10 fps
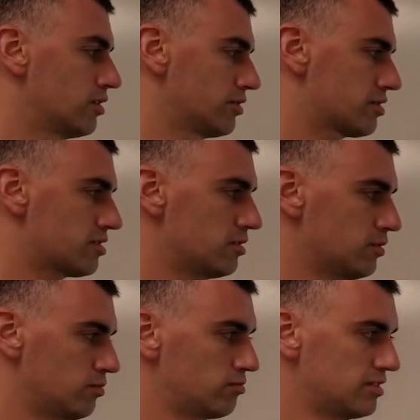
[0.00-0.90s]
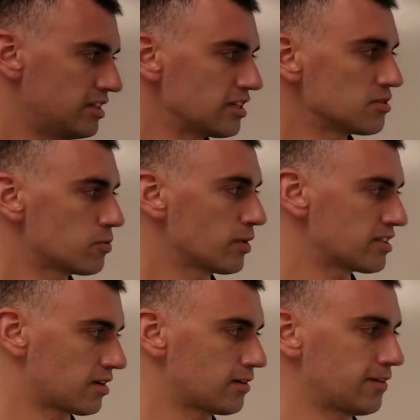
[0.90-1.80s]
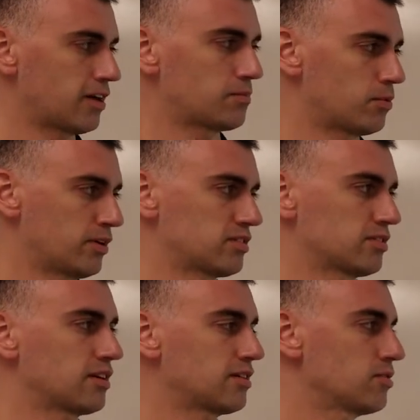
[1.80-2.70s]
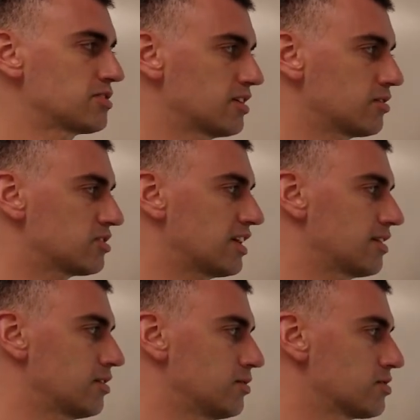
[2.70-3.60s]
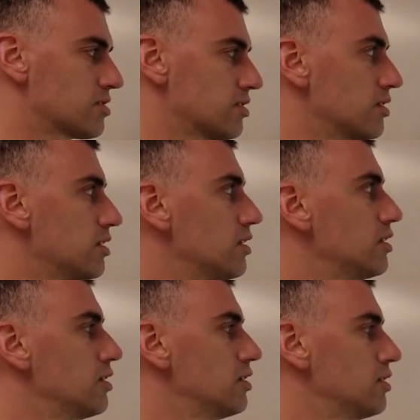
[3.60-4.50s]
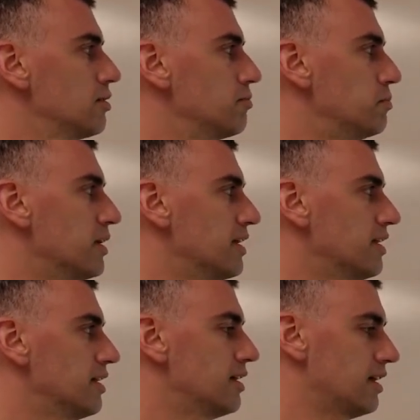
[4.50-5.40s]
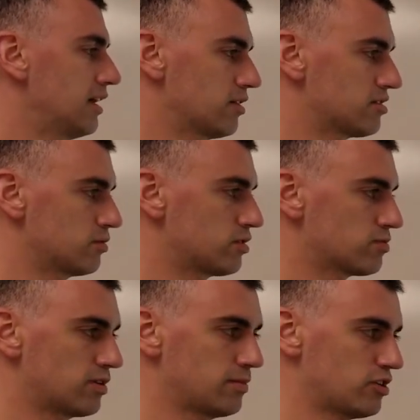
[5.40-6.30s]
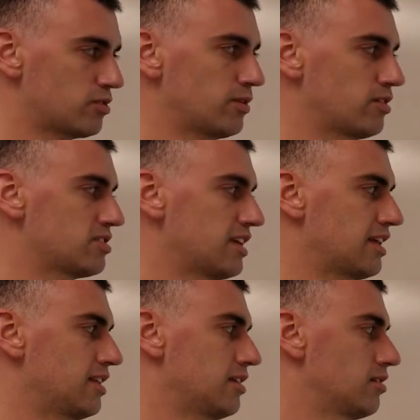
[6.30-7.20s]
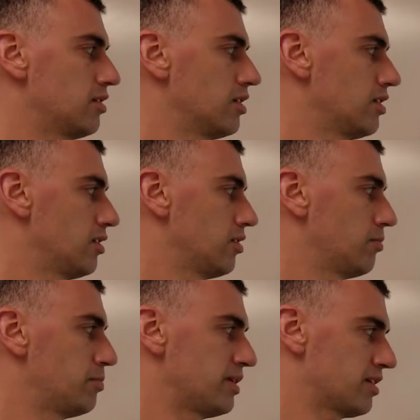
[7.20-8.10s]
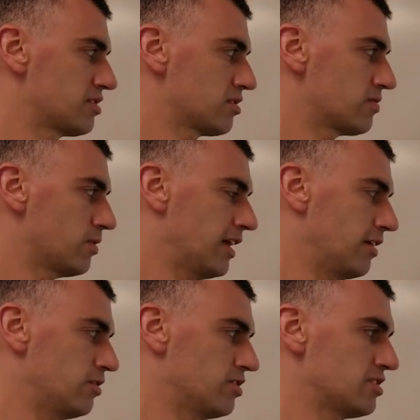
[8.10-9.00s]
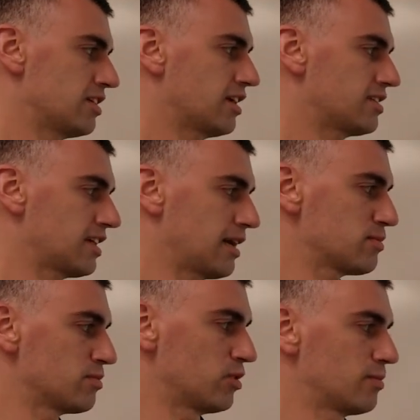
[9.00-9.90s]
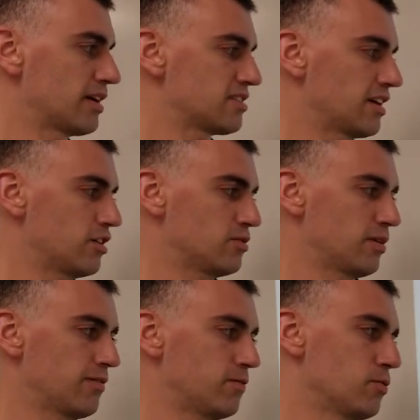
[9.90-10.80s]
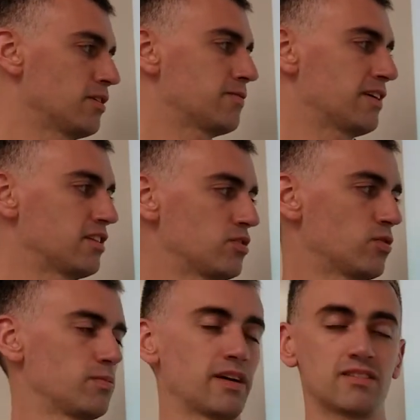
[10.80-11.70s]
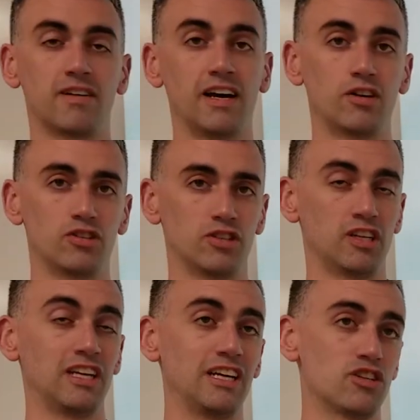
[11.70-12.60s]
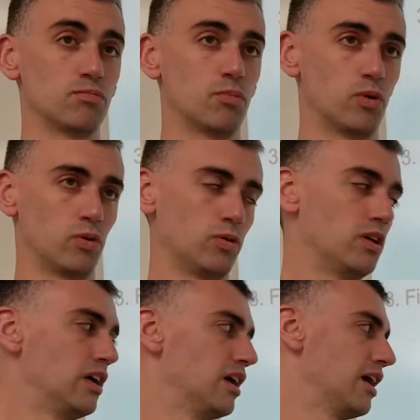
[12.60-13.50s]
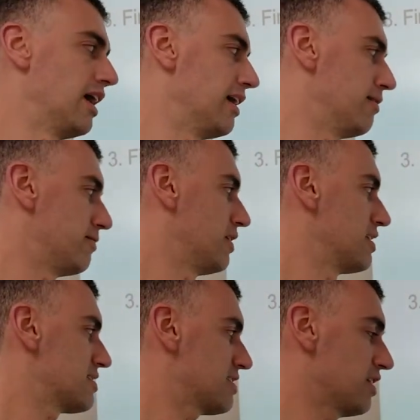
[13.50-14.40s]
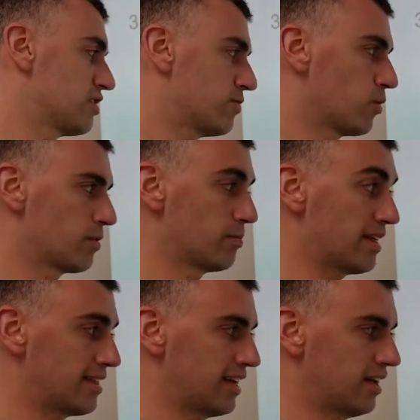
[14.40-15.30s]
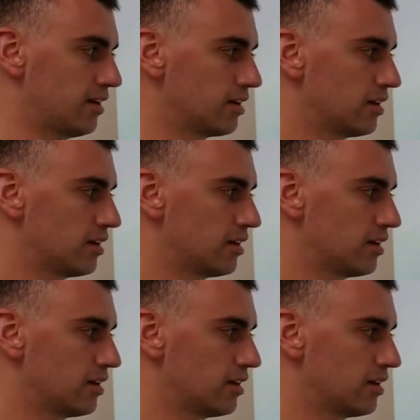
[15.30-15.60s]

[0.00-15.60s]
So these points are valid points. Look at those and understand those. But I also just want to make sure we understand that because there's 4 hydrogens, you got to times the molar mass of hydrogen by 4 to find the total mass of hydrogen in each mole of CH4 methane.